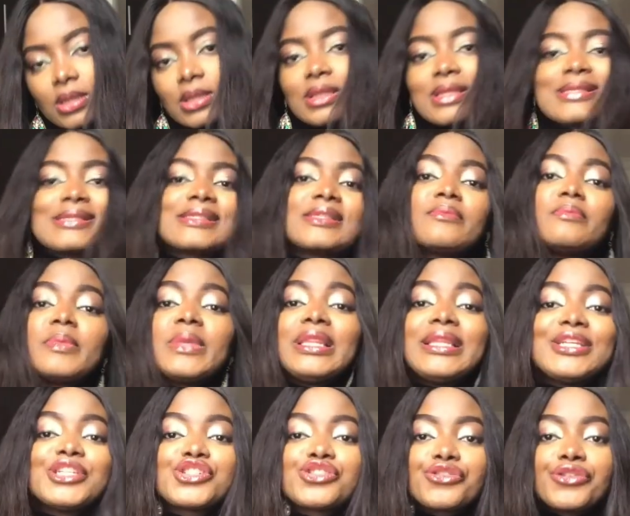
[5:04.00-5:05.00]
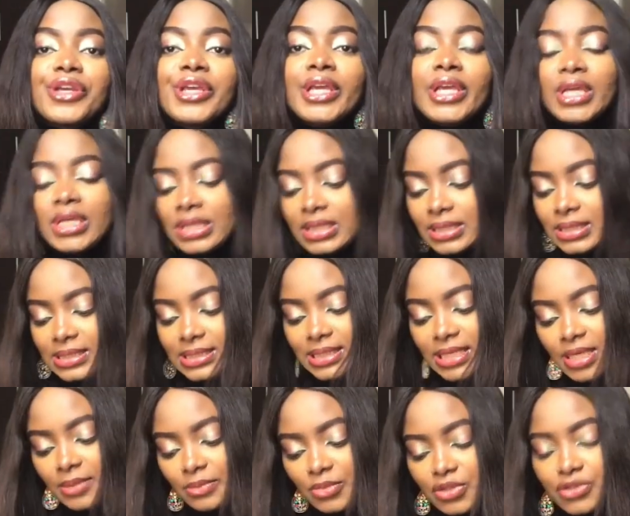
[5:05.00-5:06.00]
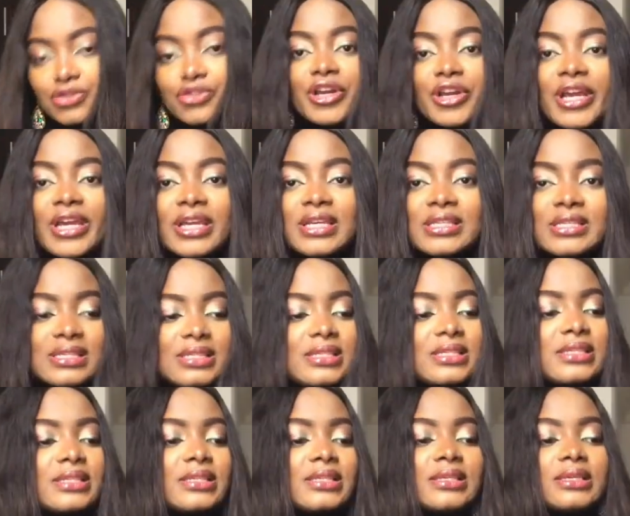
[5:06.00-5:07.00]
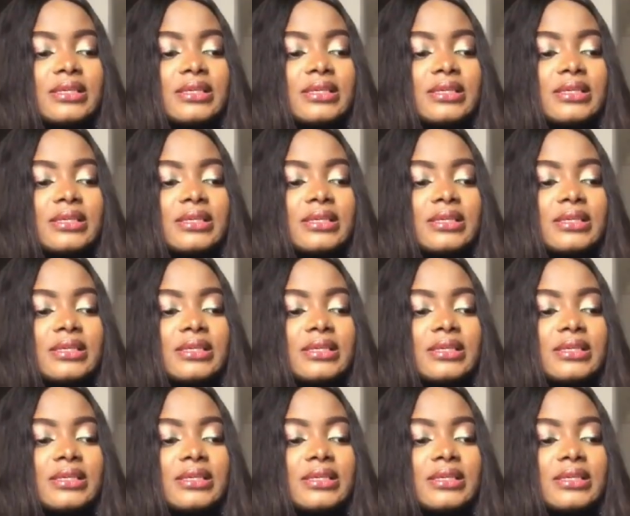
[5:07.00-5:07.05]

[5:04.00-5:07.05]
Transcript: This is the military themed dress.